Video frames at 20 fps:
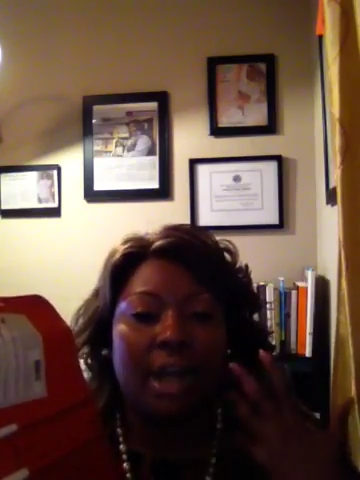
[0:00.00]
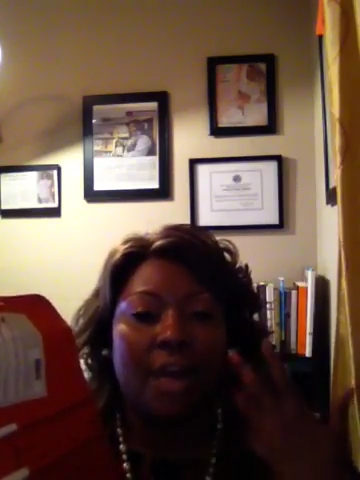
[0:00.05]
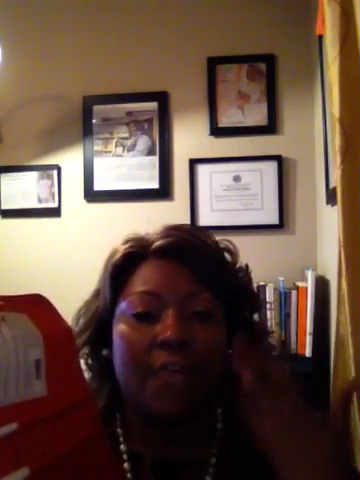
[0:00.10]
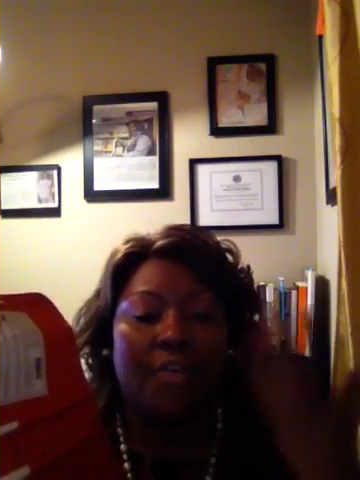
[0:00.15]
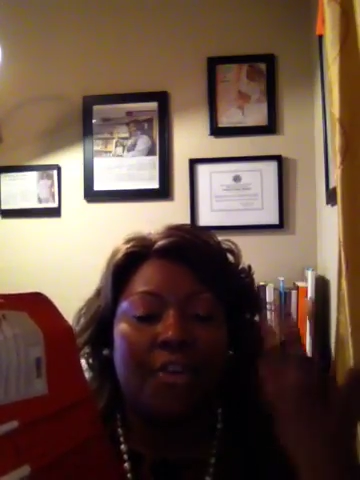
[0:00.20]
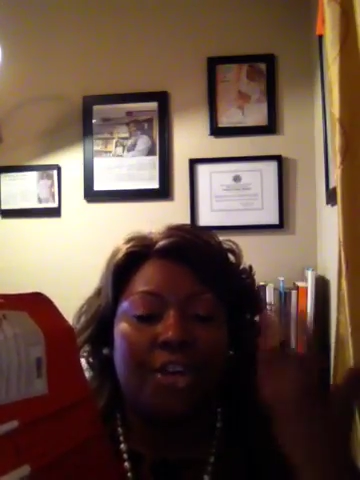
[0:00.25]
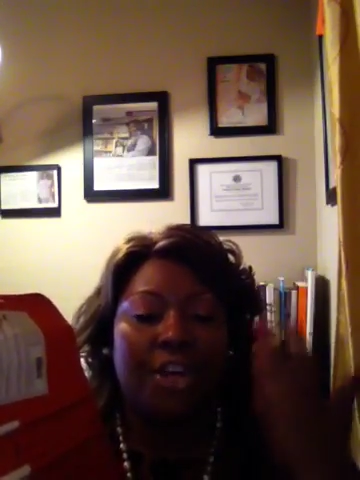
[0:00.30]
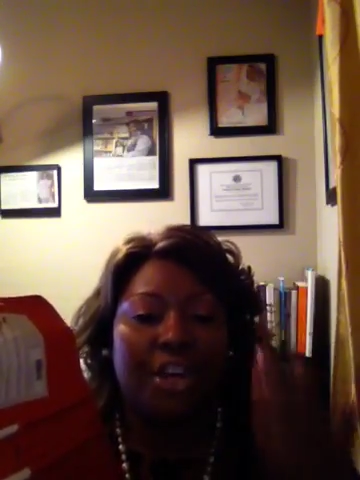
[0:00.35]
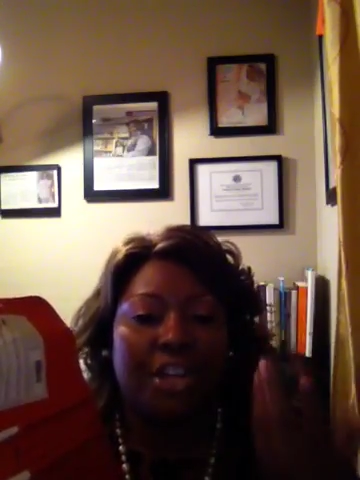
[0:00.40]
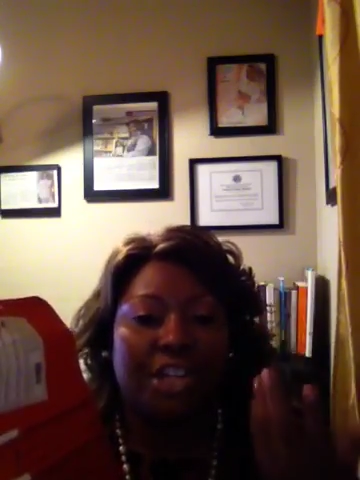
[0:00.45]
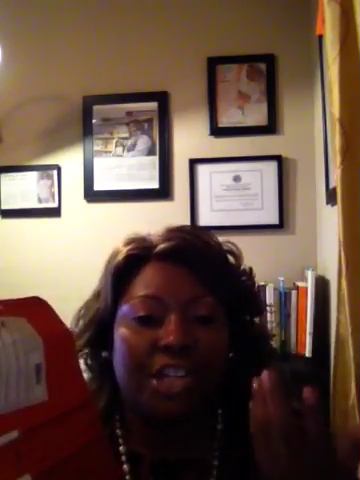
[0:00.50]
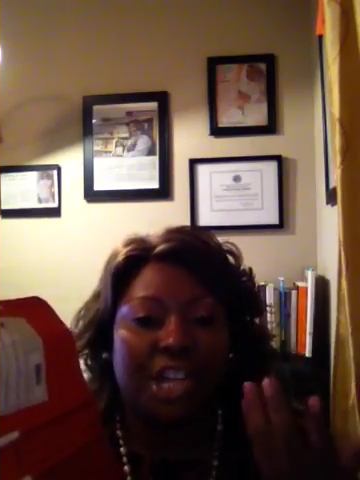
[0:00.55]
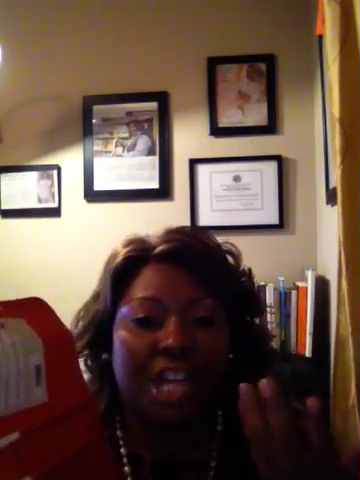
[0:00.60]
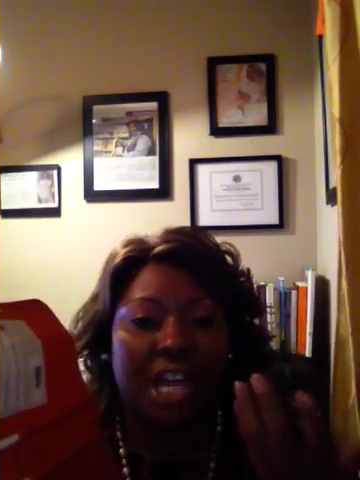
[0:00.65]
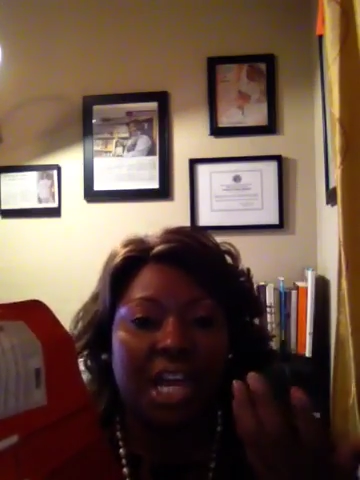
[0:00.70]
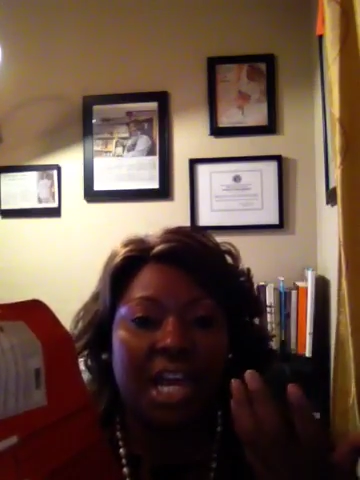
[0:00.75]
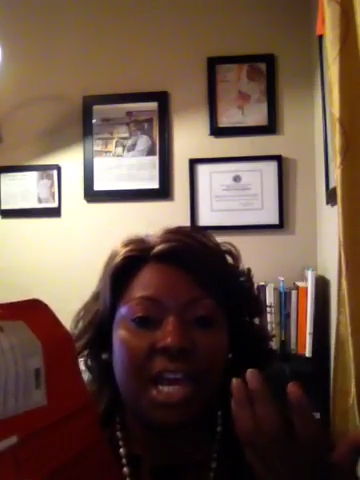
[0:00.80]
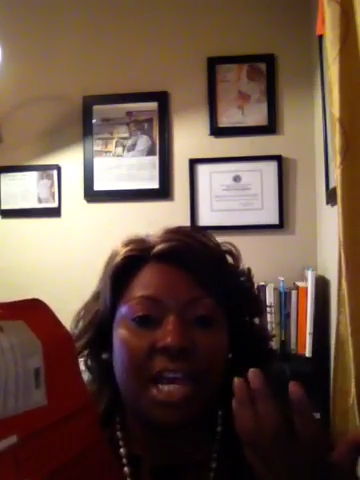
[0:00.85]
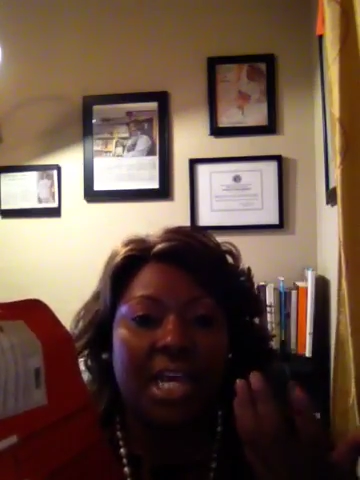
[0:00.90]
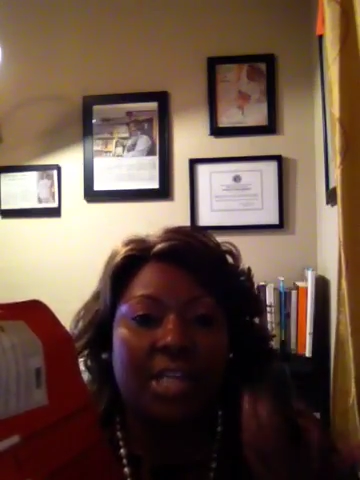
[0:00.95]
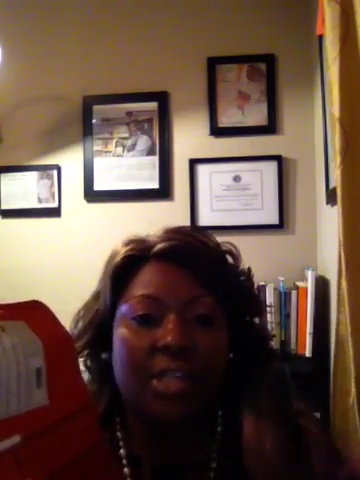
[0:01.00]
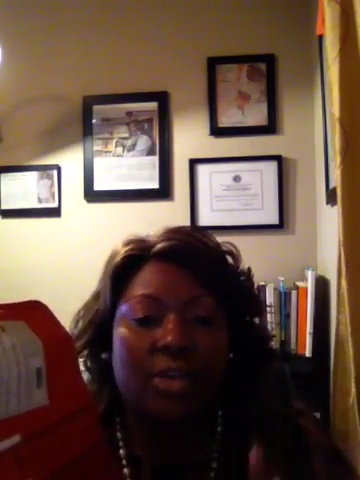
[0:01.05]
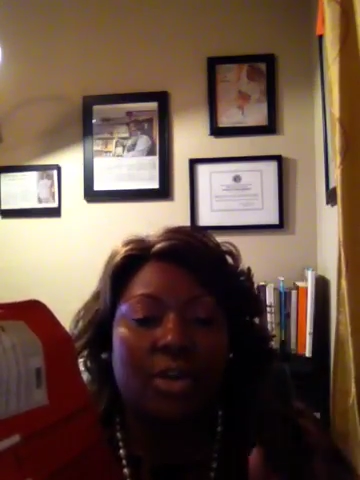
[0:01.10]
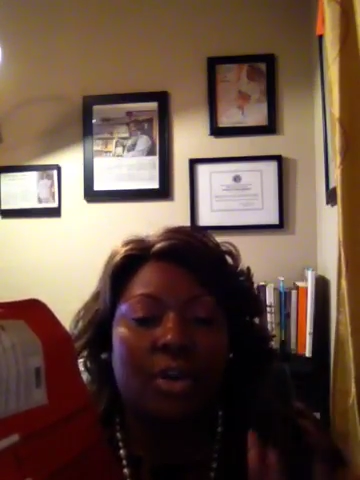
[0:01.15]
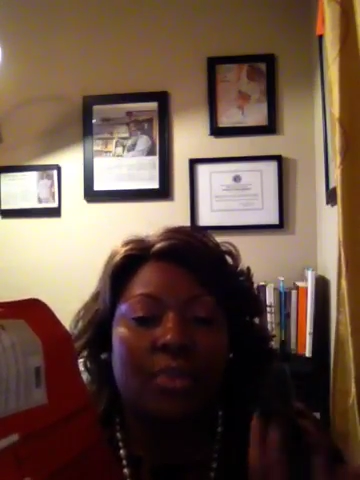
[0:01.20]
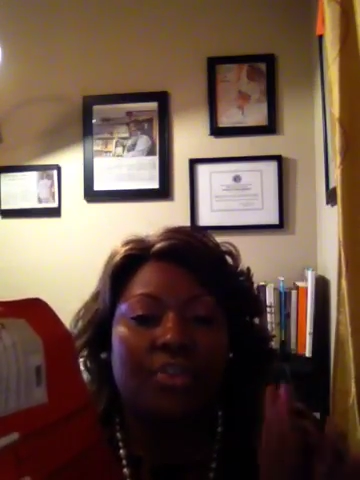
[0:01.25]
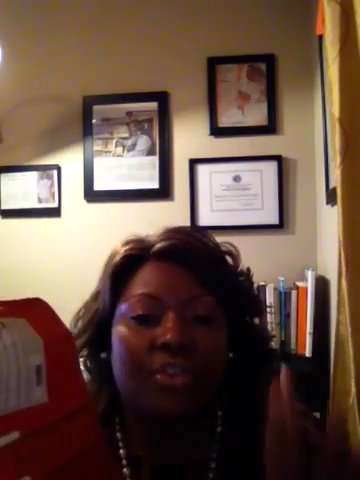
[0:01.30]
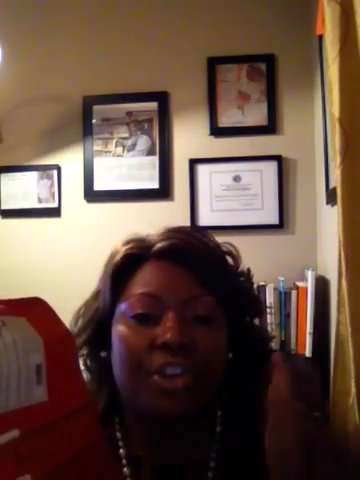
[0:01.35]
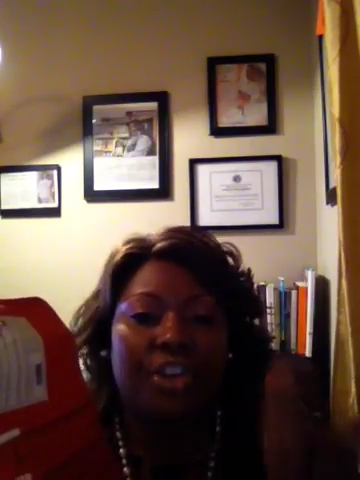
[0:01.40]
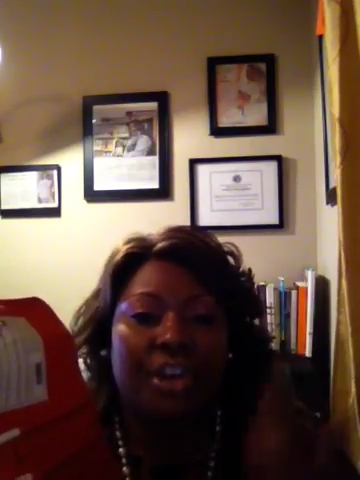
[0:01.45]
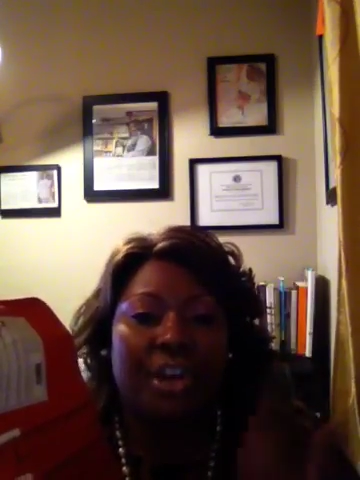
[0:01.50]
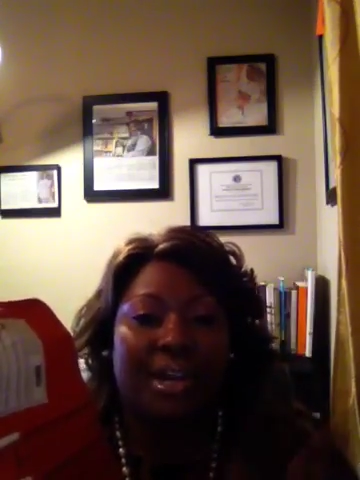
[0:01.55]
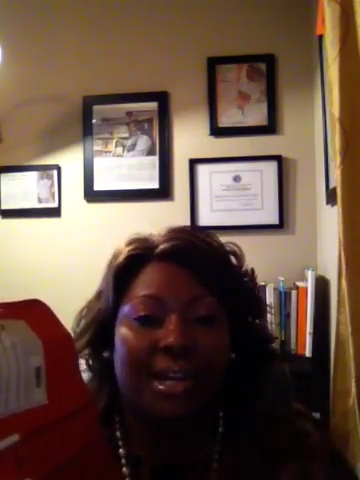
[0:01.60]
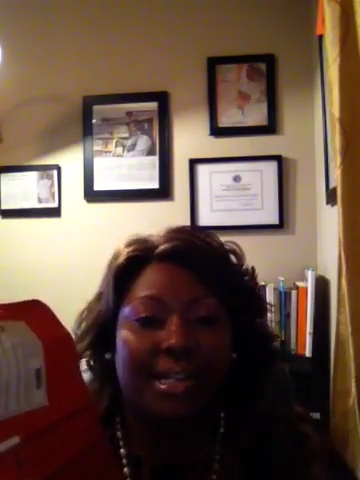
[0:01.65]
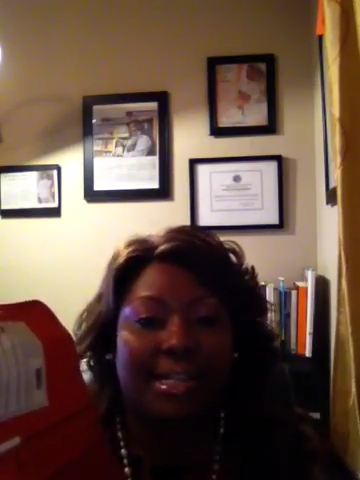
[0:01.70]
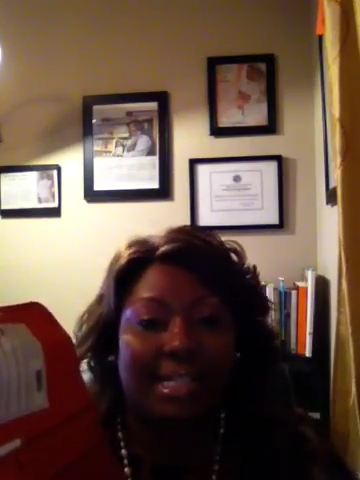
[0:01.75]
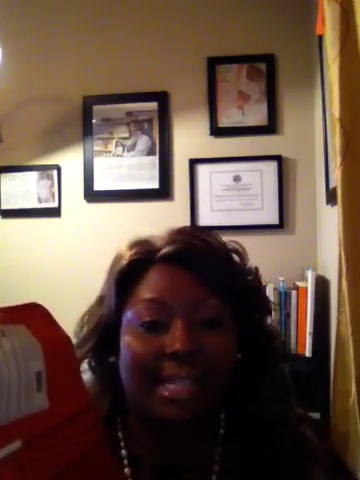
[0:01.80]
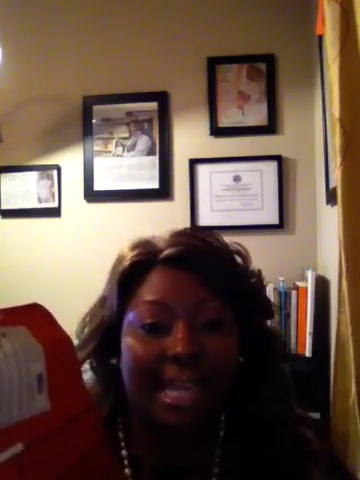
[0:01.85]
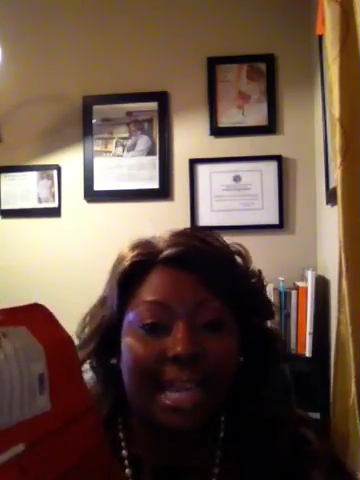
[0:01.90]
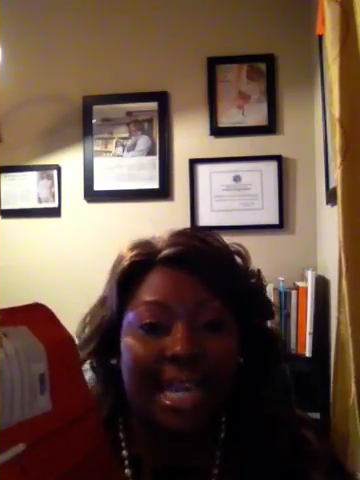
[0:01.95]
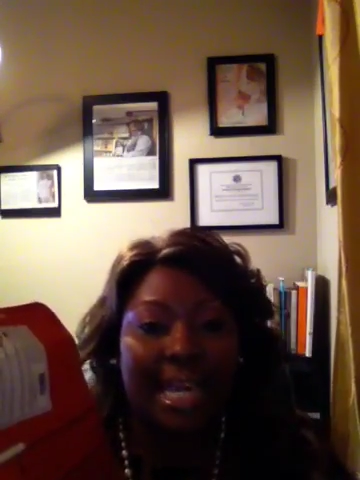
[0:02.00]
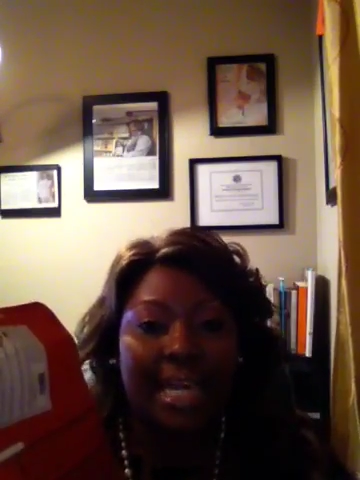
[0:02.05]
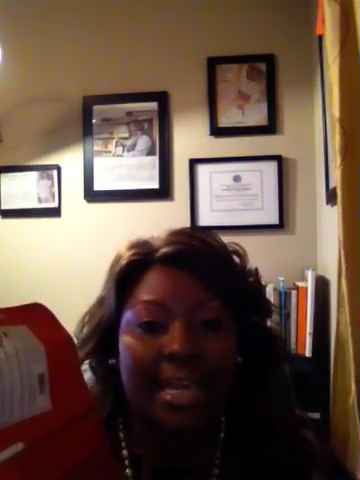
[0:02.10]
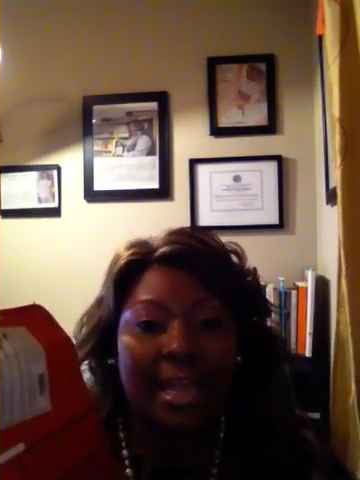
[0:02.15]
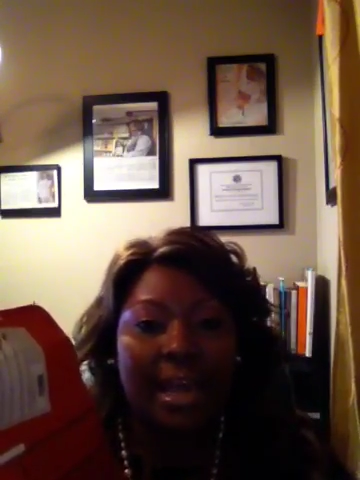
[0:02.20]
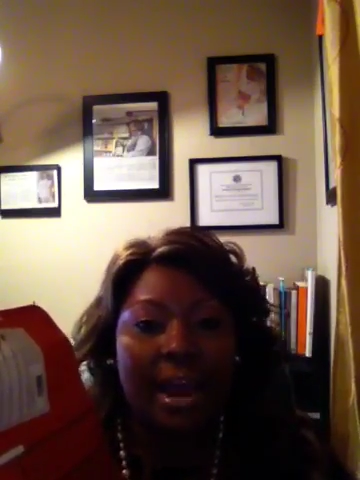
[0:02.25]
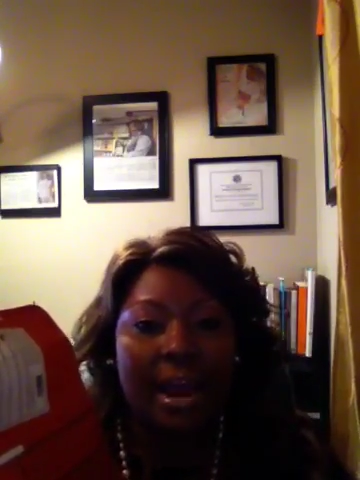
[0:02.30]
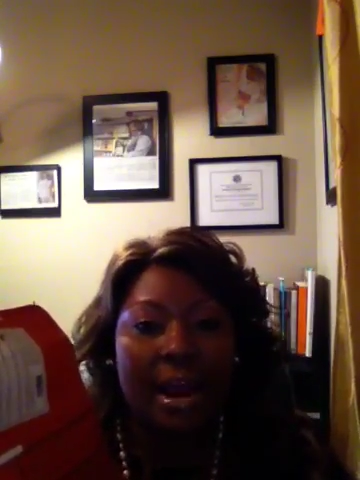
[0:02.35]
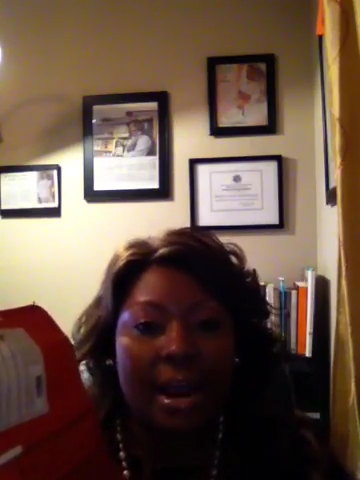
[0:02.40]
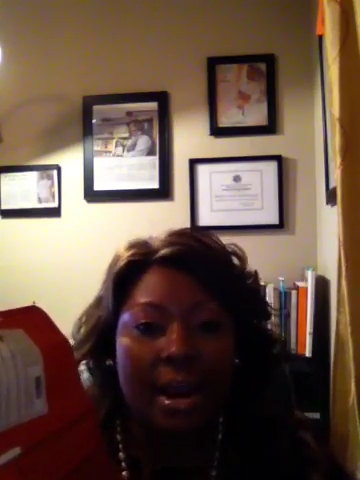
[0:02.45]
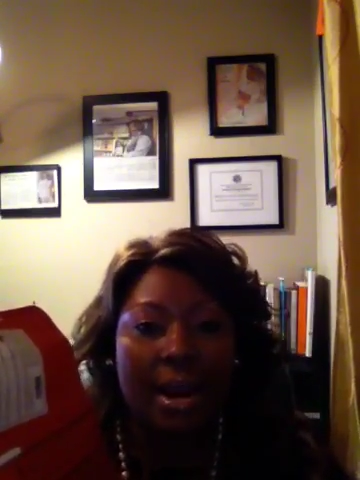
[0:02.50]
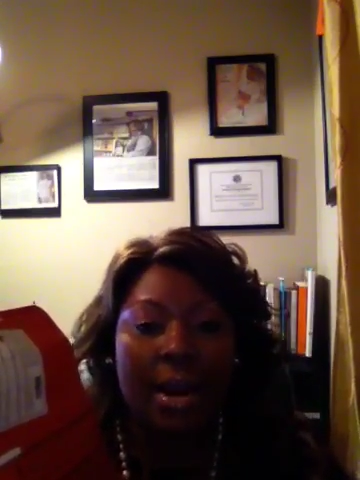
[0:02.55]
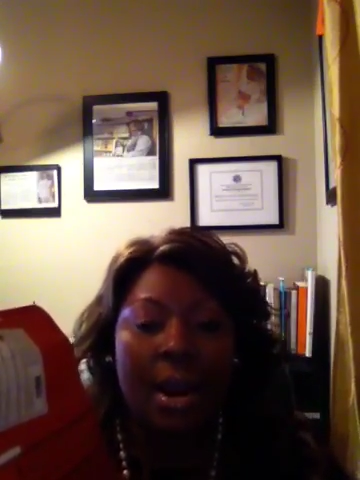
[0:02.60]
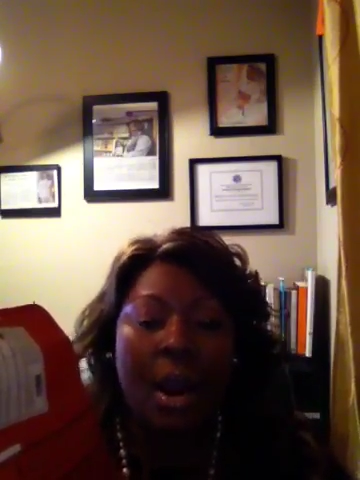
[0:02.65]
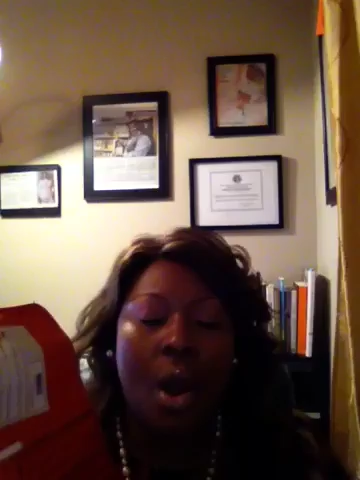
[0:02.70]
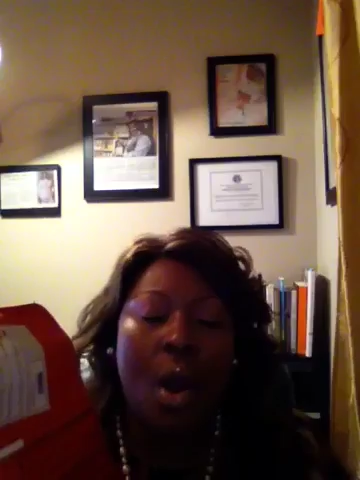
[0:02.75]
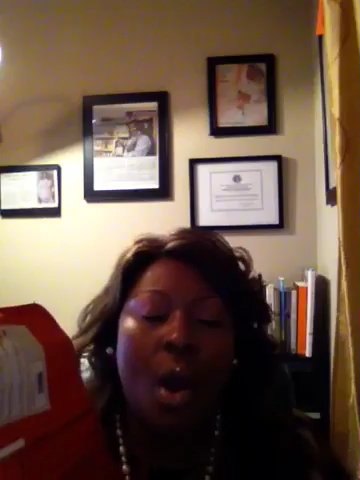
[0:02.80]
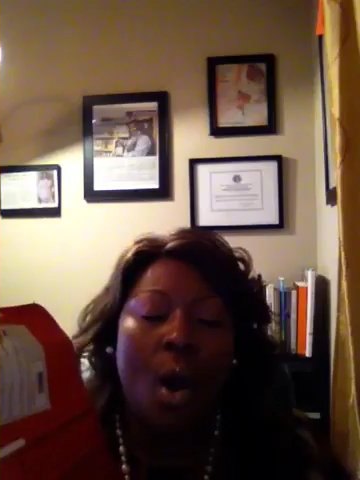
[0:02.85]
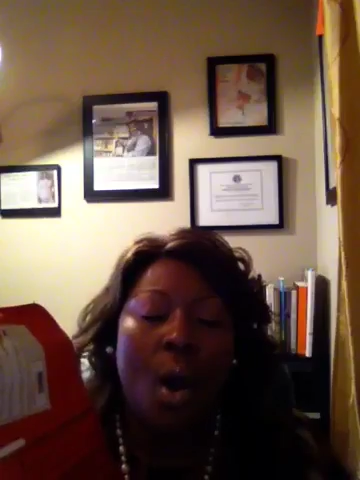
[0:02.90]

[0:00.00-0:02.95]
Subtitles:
for your cheeks or for your concealer,